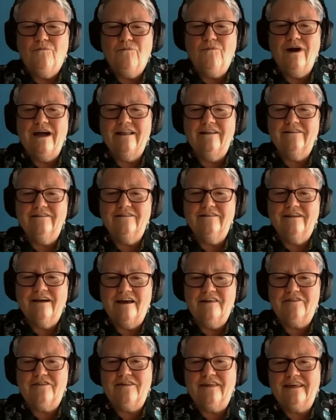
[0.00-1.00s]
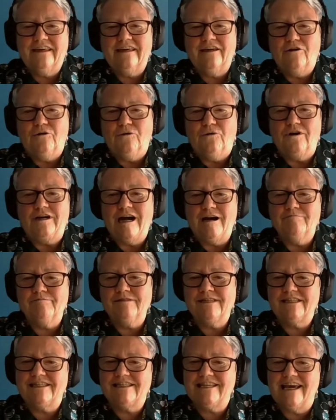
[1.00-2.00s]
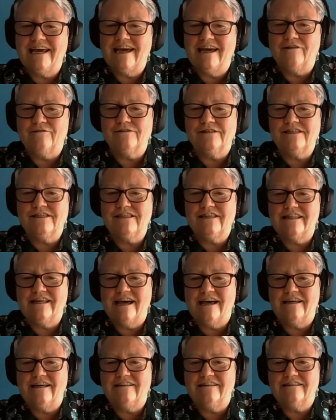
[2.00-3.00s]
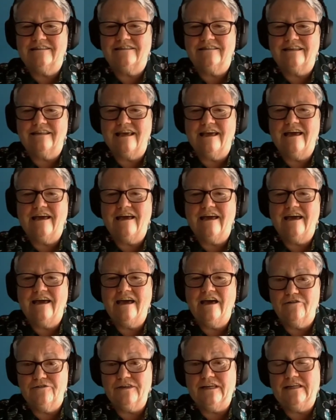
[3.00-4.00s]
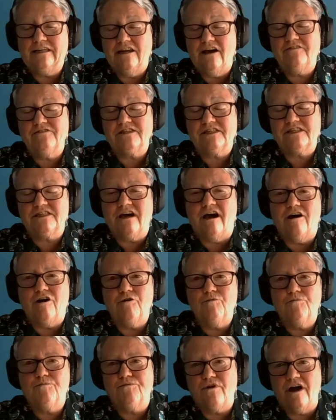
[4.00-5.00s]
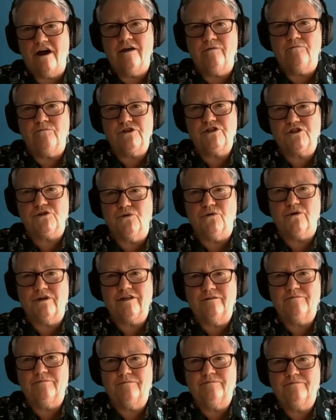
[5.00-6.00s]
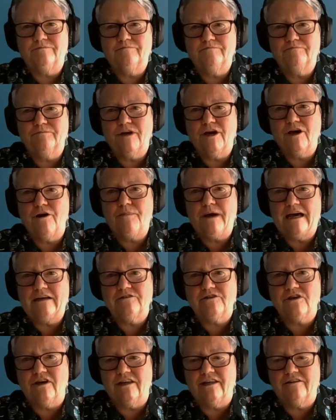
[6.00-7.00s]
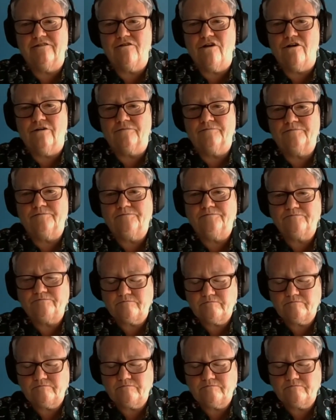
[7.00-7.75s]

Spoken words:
Well, I think it all comes down to that healthy lifestyle Brian was talking about earlier on.